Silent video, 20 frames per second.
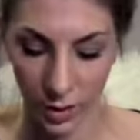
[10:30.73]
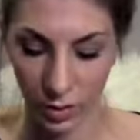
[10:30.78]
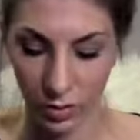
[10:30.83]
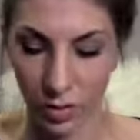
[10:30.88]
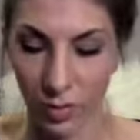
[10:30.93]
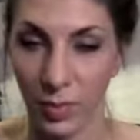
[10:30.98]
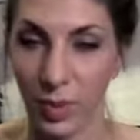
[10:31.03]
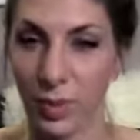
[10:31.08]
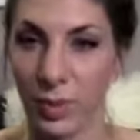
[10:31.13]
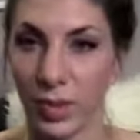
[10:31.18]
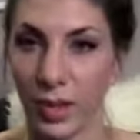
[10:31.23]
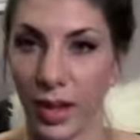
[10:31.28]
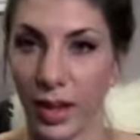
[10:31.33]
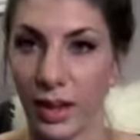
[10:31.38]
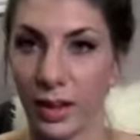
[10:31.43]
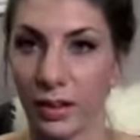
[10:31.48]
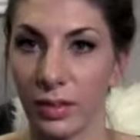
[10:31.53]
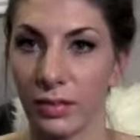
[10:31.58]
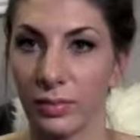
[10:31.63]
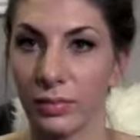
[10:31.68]
I know some people
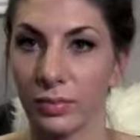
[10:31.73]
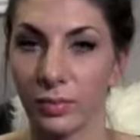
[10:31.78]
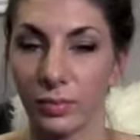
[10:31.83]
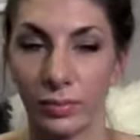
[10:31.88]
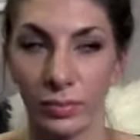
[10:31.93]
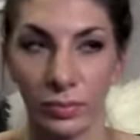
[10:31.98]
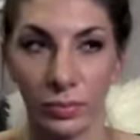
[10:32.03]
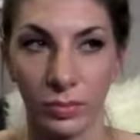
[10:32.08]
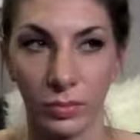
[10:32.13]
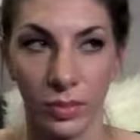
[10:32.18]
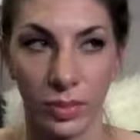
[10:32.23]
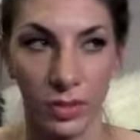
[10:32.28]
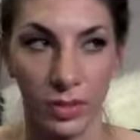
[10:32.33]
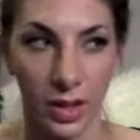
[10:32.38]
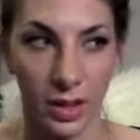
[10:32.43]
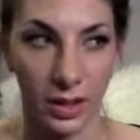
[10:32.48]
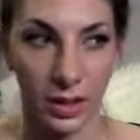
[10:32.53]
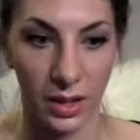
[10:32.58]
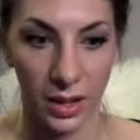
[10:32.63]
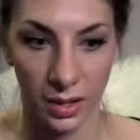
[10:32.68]
like
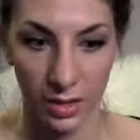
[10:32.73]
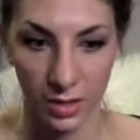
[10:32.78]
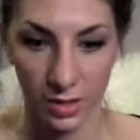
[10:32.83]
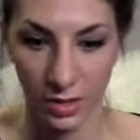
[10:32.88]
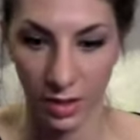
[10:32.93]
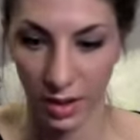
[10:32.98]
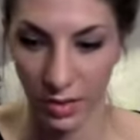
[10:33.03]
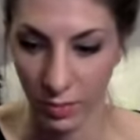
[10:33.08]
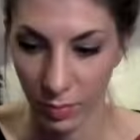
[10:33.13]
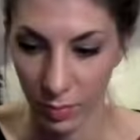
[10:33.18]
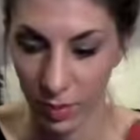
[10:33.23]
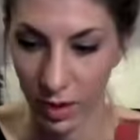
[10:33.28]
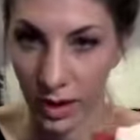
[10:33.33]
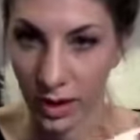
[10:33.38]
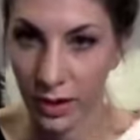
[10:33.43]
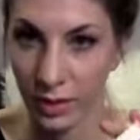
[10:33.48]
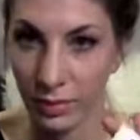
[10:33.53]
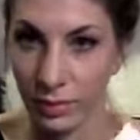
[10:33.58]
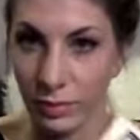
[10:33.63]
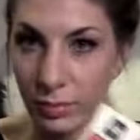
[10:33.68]
scentless stuff, but
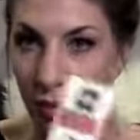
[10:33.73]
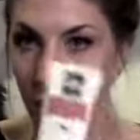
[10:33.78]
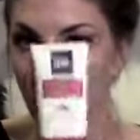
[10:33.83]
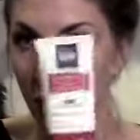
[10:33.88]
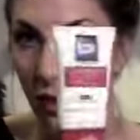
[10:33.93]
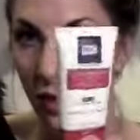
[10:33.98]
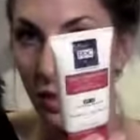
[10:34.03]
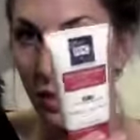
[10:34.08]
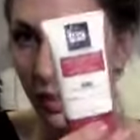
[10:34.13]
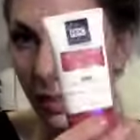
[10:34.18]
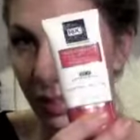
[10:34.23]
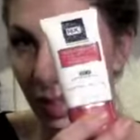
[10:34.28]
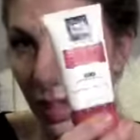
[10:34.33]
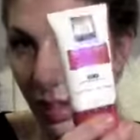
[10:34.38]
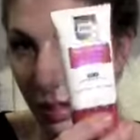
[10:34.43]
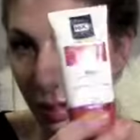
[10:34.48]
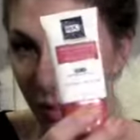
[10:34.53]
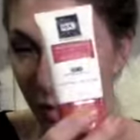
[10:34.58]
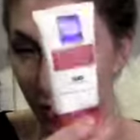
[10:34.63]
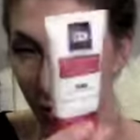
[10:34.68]
I like
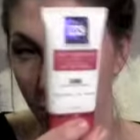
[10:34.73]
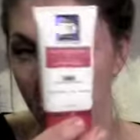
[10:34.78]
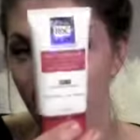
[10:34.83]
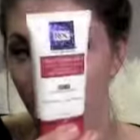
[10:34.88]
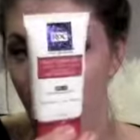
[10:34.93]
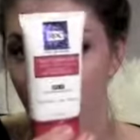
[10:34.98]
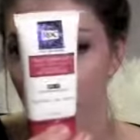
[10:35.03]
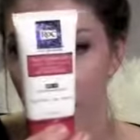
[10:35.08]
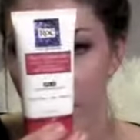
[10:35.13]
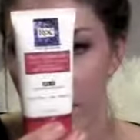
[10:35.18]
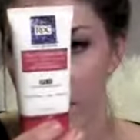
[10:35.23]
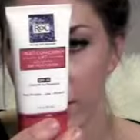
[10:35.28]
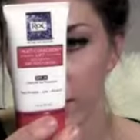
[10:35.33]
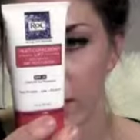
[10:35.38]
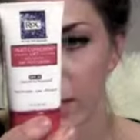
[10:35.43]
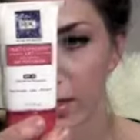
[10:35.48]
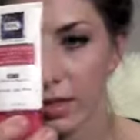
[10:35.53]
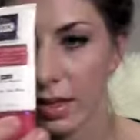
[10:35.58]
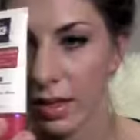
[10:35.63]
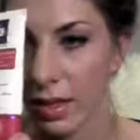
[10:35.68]
the smell on
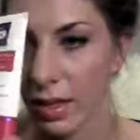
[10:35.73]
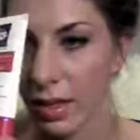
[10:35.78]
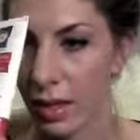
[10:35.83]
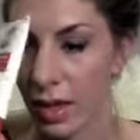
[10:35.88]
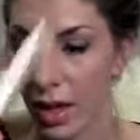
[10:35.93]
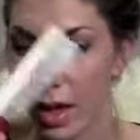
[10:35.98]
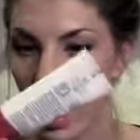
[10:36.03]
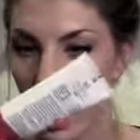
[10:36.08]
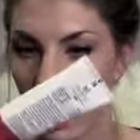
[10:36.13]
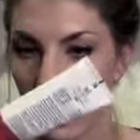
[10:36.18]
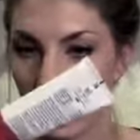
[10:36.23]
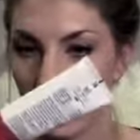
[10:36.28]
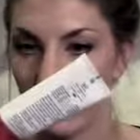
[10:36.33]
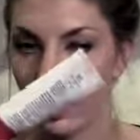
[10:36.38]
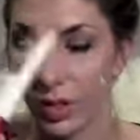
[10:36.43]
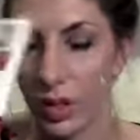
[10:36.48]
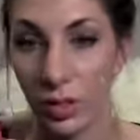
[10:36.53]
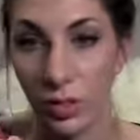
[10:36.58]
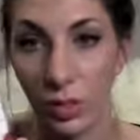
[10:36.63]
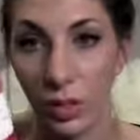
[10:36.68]
this. And
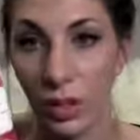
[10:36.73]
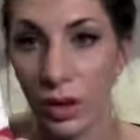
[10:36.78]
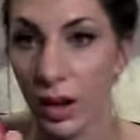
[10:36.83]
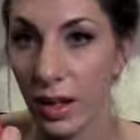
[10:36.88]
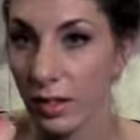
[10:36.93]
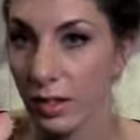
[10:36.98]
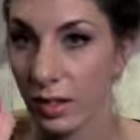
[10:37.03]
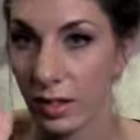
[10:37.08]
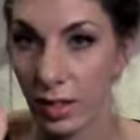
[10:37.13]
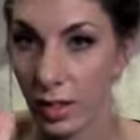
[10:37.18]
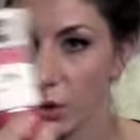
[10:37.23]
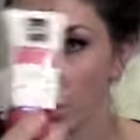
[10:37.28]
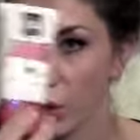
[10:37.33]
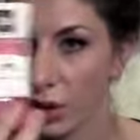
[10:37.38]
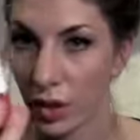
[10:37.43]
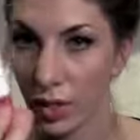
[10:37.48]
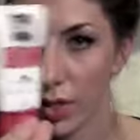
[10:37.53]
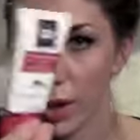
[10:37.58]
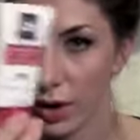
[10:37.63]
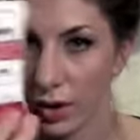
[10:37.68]
it's really nice. I think
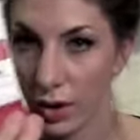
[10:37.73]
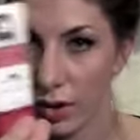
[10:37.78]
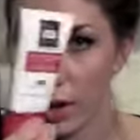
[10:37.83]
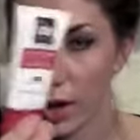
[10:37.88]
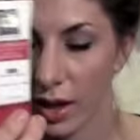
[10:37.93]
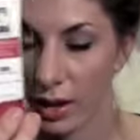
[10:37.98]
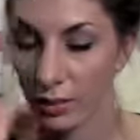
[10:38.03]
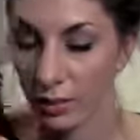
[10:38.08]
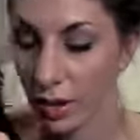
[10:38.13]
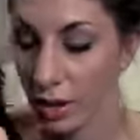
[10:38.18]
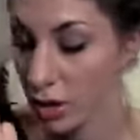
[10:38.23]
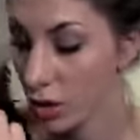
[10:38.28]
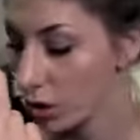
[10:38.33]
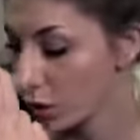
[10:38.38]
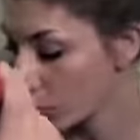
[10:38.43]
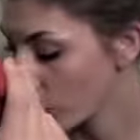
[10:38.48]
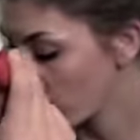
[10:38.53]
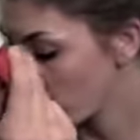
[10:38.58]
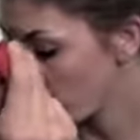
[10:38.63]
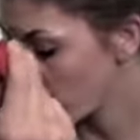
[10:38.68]
you can layer it on. And you
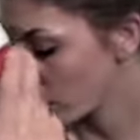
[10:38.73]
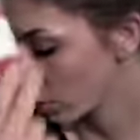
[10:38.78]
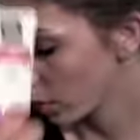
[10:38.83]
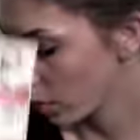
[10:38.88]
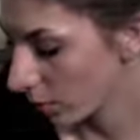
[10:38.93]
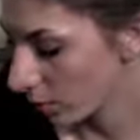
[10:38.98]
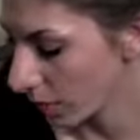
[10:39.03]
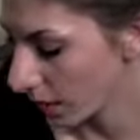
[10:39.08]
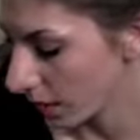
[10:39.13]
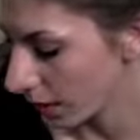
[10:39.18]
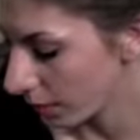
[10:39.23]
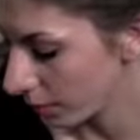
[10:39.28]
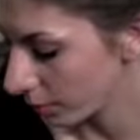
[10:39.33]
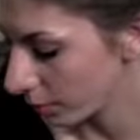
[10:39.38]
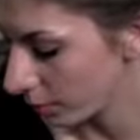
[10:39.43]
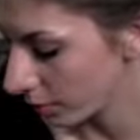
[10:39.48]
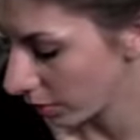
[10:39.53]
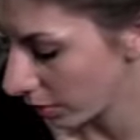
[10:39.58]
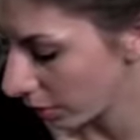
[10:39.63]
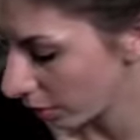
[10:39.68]
can wear it without
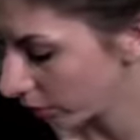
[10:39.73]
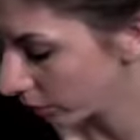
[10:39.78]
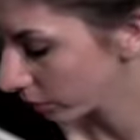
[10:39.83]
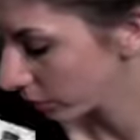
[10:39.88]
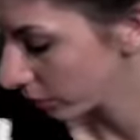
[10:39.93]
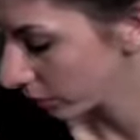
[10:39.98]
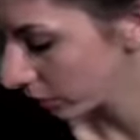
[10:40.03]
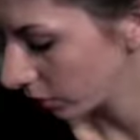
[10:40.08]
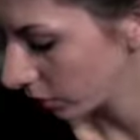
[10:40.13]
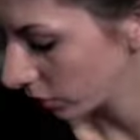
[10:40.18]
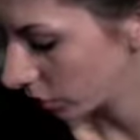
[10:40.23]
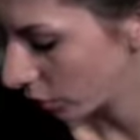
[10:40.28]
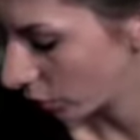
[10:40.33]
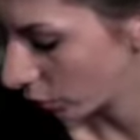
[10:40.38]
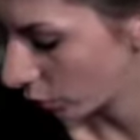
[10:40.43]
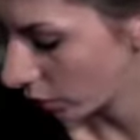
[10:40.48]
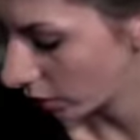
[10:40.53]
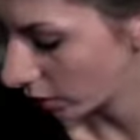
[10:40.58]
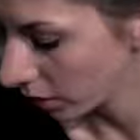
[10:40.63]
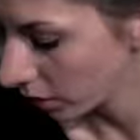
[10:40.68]
makeup, so it's a
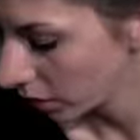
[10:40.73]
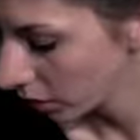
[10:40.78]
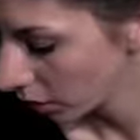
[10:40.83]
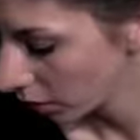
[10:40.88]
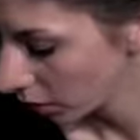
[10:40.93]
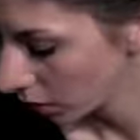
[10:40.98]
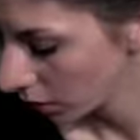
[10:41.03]
good one.